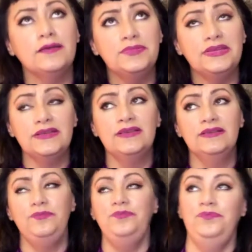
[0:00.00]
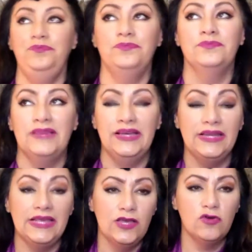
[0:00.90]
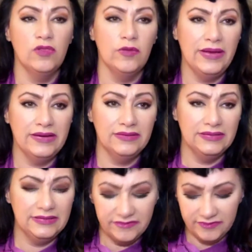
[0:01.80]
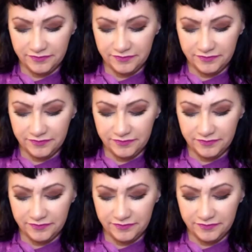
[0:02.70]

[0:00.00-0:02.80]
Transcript: be an equal amount of